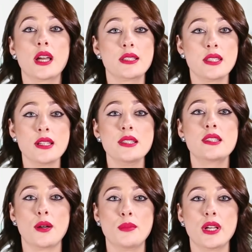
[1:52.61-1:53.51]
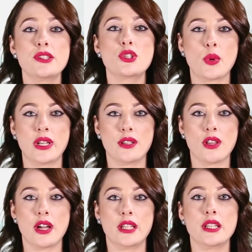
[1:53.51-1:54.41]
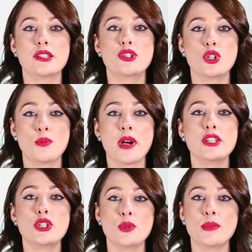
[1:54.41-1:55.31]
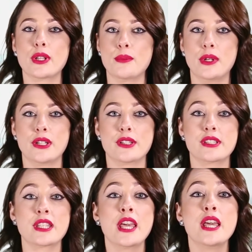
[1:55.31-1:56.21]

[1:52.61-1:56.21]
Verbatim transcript: Luxeon Sun Plus 20 line is 2x2 millimeters.